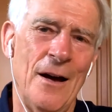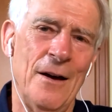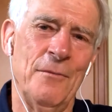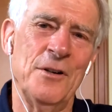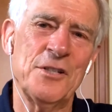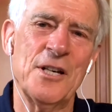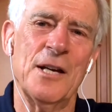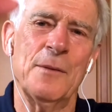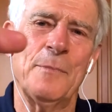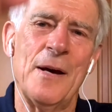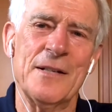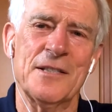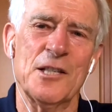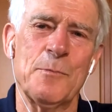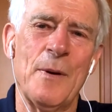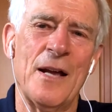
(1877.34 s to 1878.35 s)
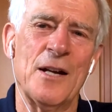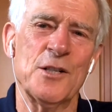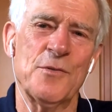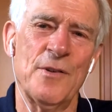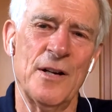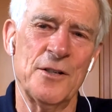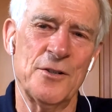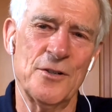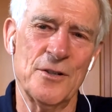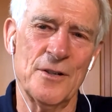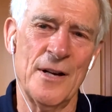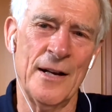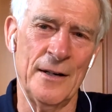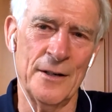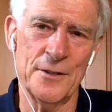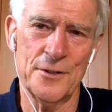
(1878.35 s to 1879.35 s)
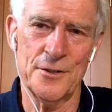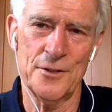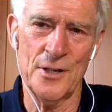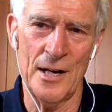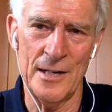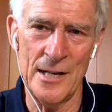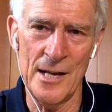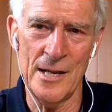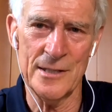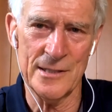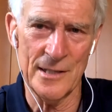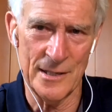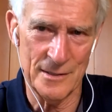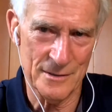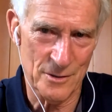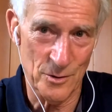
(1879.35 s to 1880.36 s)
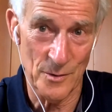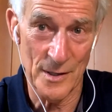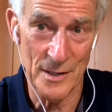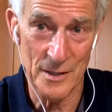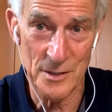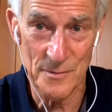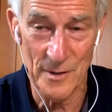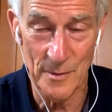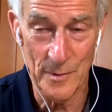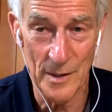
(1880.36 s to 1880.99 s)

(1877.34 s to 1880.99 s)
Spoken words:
once you get past the Spanish, French, English, Chinese, then Korean is very